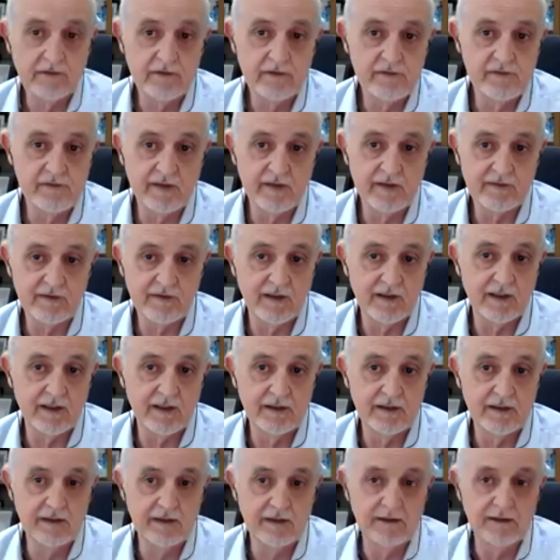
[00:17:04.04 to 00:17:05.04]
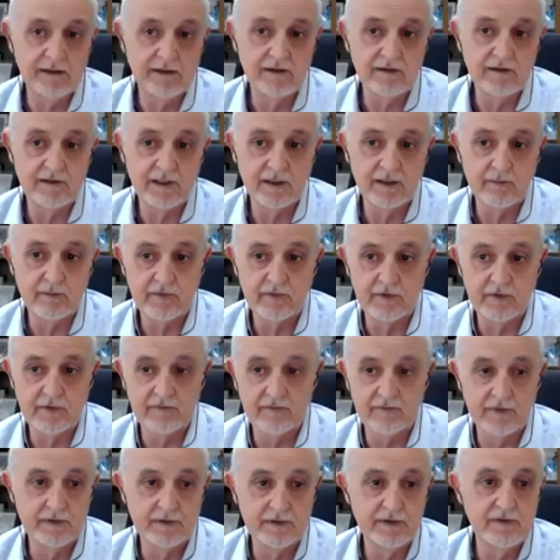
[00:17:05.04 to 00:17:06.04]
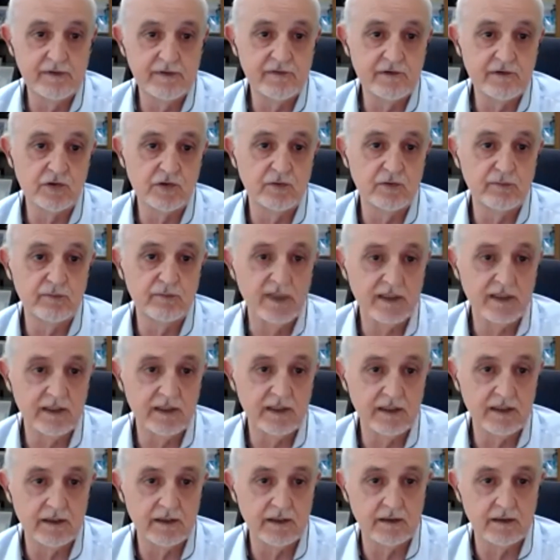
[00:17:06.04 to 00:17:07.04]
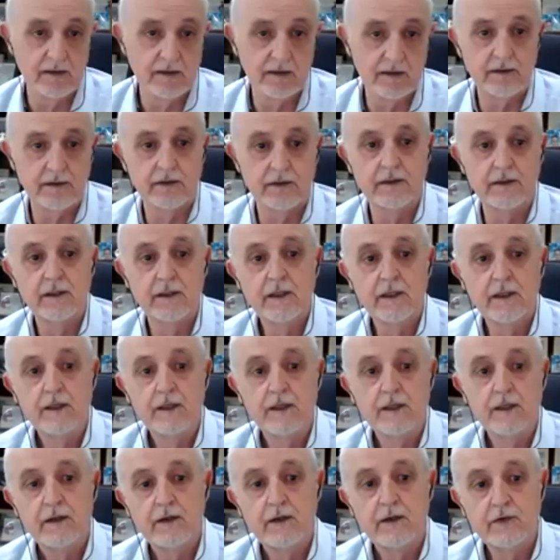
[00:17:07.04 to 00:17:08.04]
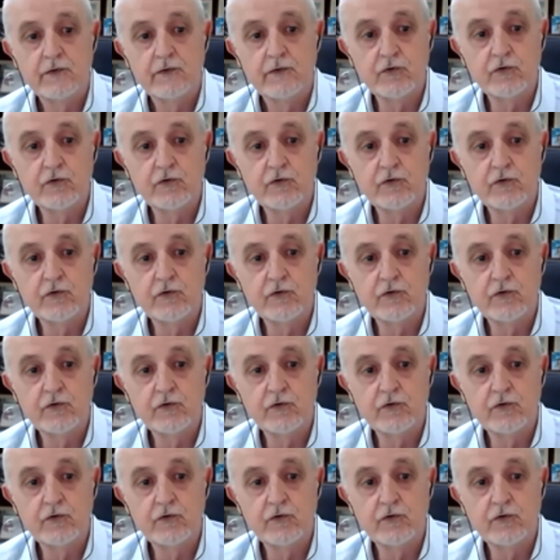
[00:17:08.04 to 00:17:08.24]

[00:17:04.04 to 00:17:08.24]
translate this data in terms of decision making